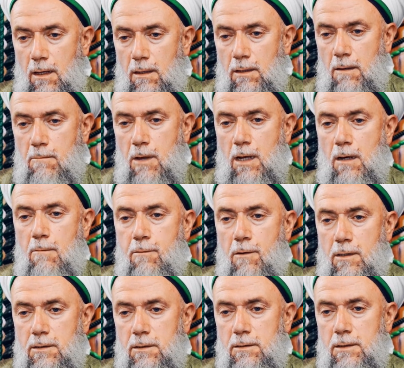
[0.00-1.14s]
They make
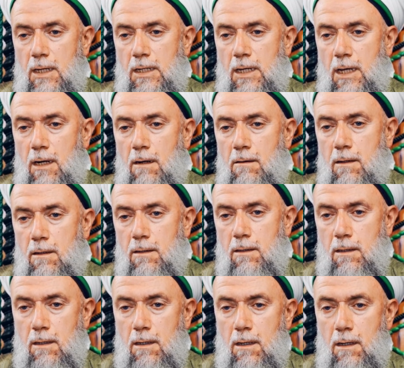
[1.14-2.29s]
oppression, they kill
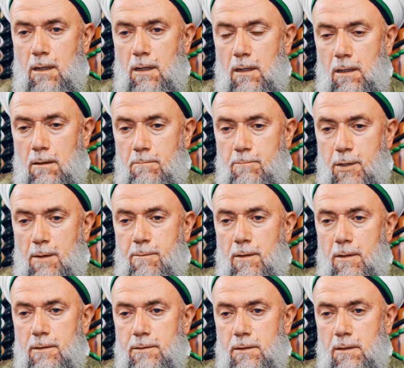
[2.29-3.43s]

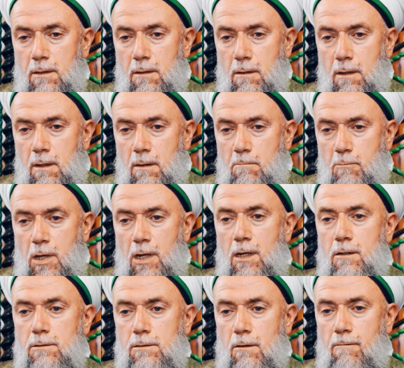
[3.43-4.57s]
people,
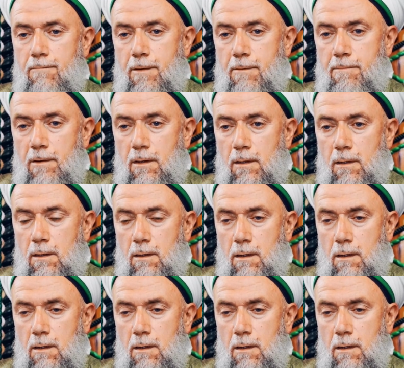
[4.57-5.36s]
millions of people,